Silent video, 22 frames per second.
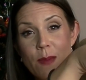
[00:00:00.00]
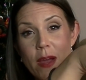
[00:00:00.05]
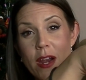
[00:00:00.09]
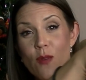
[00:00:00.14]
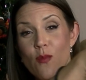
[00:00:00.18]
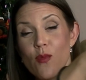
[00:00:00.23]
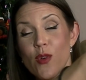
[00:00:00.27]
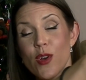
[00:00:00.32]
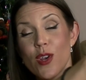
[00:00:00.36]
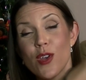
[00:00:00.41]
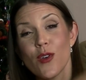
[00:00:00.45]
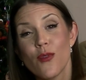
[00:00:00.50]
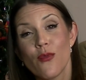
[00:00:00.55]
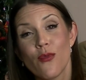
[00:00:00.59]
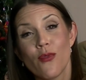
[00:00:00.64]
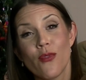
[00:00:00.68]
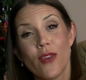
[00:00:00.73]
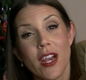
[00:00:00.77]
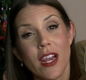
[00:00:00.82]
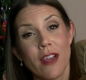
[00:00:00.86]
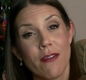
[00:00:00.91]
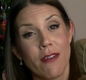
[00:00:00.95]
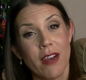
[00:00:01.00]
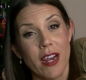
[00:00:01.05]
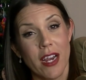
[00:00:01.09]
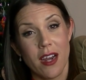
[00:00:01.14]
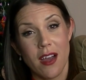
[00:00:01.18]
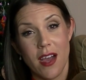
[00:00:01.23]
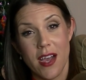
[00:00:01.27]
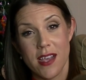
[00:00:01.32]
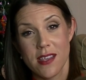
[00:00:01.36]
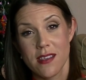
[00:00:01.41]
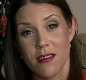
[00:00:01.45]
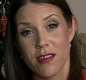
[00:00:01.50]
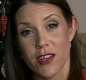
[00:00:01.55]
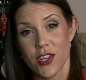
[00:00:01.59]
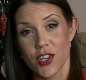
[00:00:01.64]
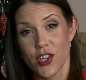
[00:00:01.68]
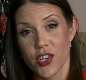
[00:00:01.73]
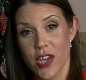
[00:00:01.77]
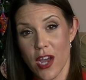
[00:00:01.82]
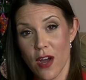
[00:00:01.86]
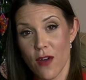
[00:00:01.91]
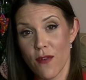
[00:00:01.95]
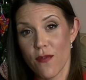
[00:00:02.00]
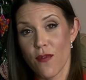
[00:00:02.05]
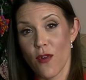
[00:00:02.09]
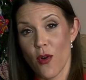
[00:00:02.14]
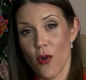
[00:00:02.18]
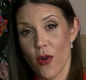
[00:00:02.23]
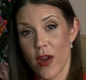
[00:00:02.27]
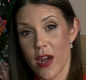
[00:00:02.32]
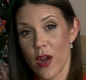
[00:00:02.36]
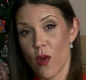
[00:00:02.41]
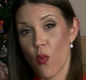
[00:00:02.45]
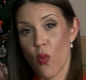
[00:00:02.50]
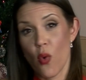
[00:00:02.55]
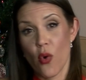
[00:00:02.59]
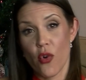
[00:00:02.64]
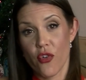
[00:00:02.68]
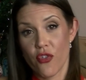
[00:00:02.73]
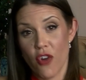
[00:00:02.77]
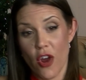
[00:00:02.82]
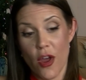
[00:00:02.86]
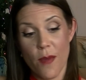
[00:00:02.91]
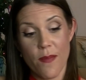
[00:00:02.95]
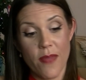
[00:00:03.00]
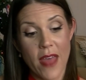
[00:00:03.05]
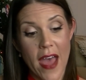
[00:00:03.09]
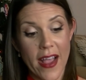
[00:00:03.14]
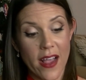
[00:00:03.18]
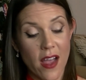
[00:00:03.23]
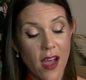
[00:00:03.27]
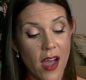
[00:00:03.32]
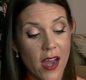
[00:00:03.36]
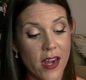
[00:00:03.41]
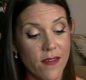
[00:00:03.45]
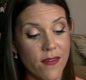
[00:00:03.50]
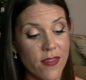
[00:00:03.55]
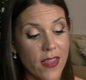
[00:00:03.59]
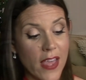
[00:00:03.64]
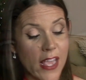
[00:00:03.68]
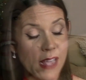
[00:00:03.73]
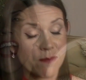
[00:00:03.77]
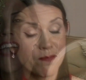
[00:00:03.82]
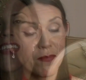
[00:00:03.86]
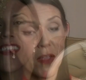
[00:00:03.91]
but it would look really, really nice on a shelf or in a wardrobe, that kind of thing.